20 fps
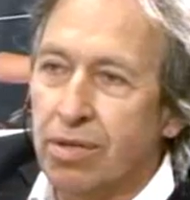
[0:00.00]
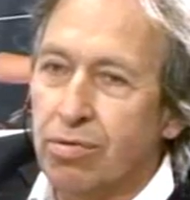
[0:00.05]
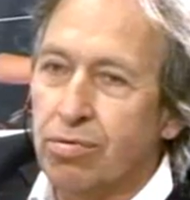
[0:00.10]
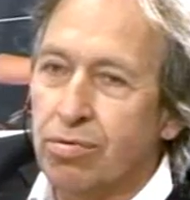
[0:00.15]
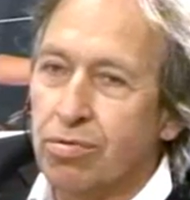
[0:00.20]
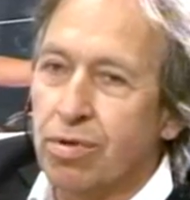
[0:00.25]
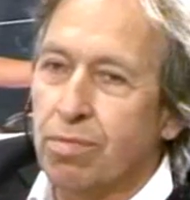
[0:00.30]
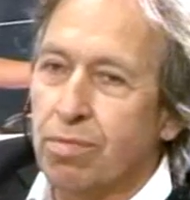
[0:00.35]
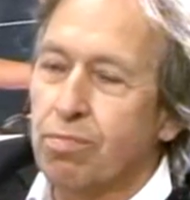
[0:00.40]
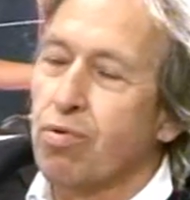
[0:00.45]
to
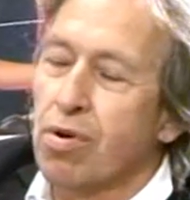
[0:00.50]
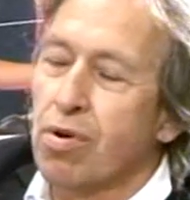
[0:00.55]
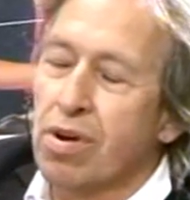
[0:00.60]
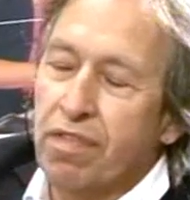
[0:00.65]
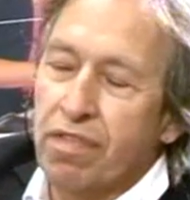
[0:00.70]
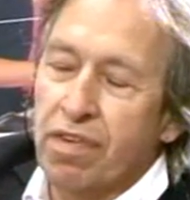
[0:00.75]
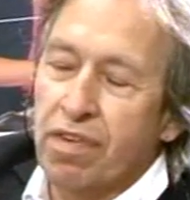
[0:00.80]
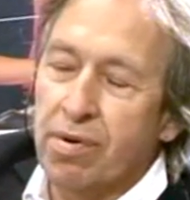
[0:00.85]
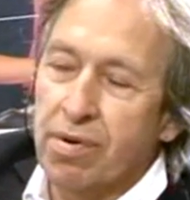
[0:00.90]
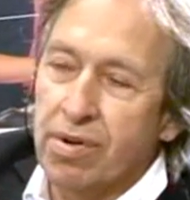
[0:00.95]
the
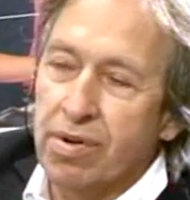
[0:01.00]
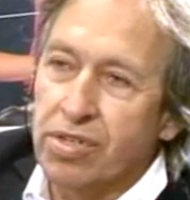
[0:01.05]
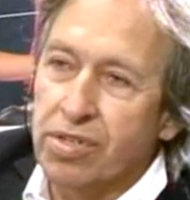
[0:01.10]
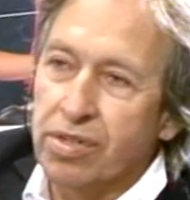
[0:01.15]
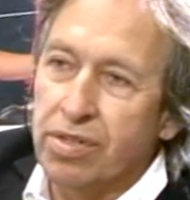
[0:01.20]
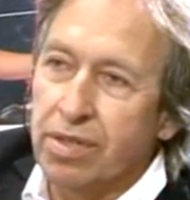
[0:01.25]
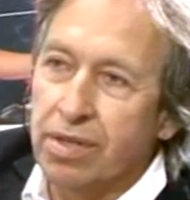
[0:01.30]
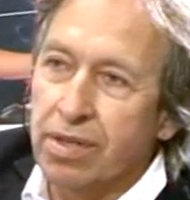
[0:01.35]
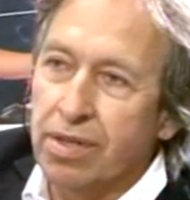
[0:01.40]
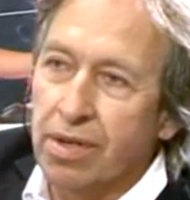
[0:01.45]

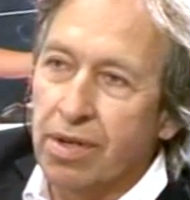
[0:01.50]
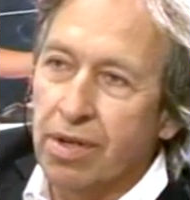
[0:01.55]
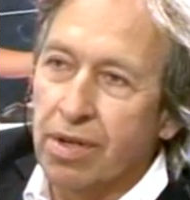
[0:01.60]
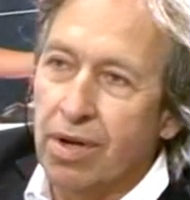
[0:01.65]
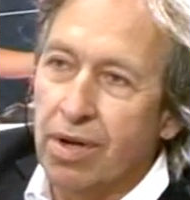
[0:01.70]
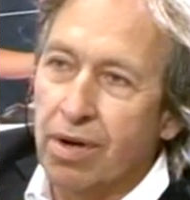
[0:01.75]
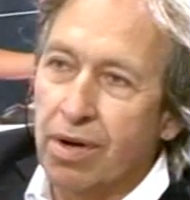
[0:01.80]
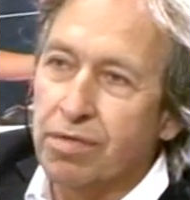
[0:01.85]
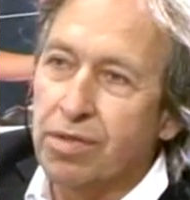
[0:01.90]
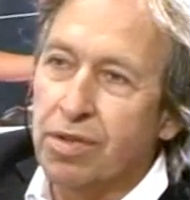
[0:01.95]
proliferation
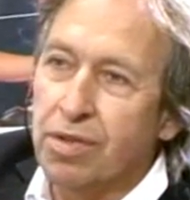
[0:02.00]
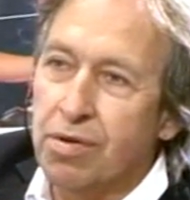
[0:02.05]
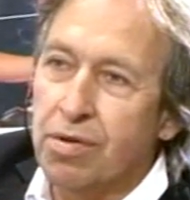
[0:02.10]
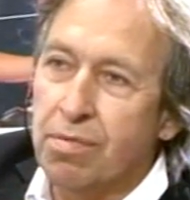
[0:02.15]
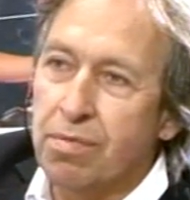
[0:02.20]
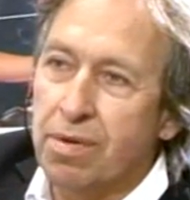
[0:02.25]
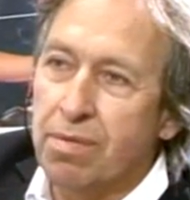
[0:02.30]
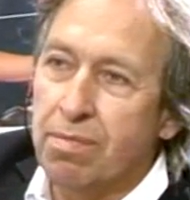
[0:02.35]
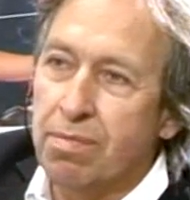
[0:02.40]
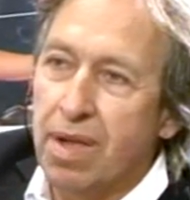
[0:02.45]
of the
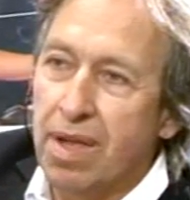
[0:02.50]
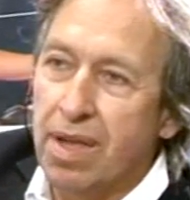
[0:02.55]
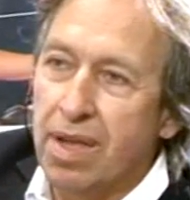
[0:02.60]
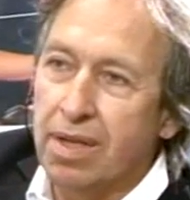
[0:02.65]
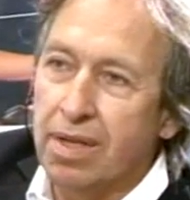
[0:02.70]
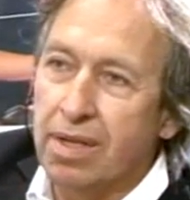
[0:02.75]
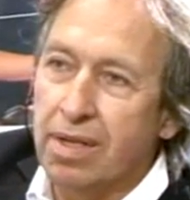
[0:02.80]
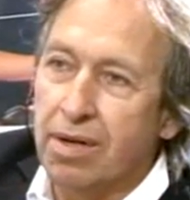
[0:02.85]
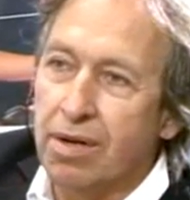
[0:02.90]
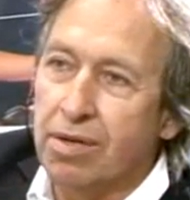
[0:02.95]
human
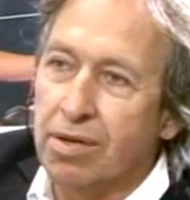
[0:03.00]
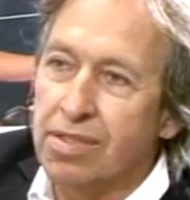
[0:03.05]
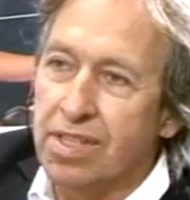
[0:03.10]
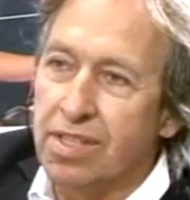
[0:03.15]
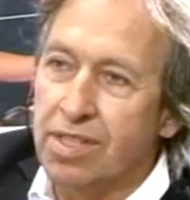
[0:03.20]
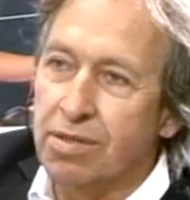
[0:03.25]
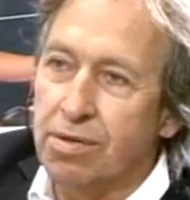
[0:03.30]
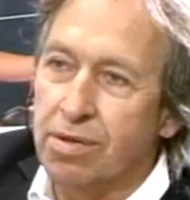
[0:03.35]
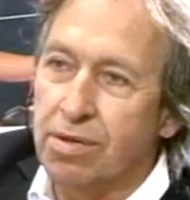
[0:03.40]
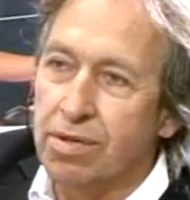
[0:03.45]
being on
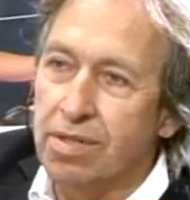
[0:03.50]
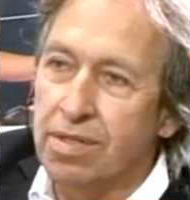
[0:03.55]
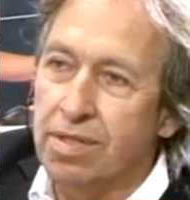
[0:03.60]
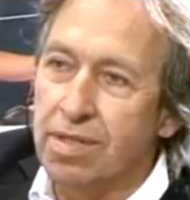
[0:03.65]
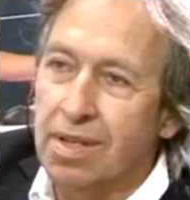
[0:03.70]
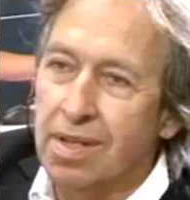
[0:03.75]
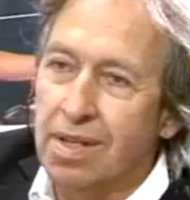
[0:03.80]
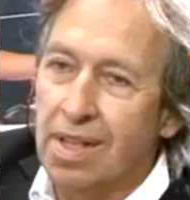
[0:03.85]
this earth.